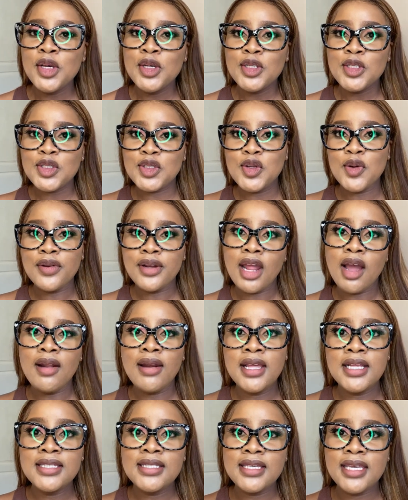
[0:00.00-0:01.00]
So now
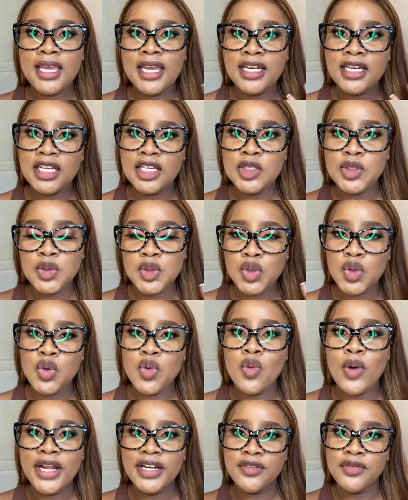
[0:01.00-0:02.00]
let's get into
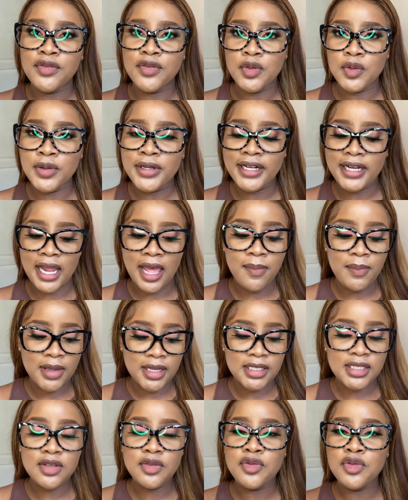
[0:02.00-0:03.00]
what Vooglam
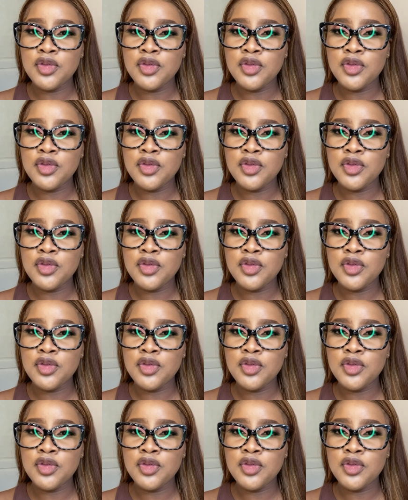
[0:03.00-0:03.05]
is.